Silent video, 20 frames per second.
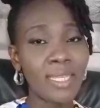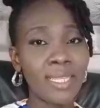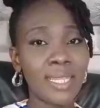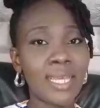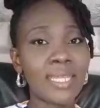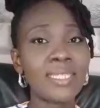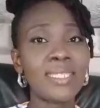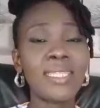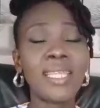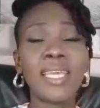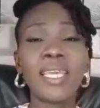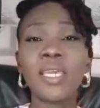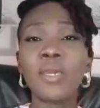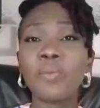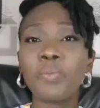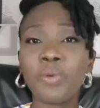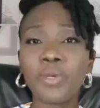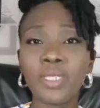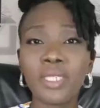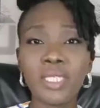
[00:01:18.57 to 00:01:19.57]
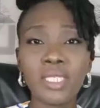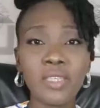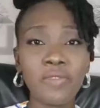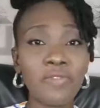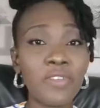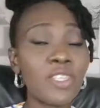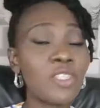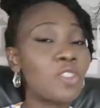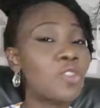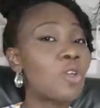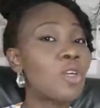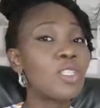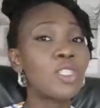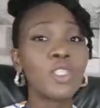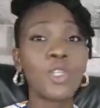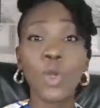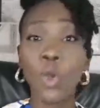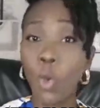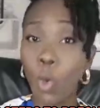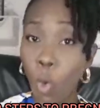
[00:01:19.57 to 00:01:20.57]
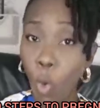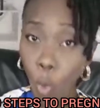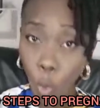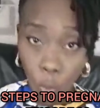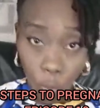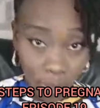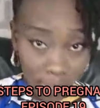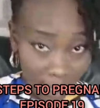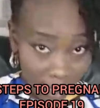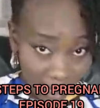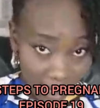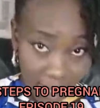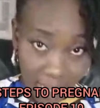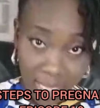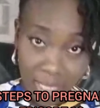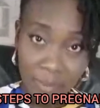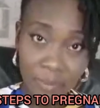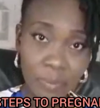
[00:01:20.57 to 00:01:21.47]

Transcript: that thinking positive is not the only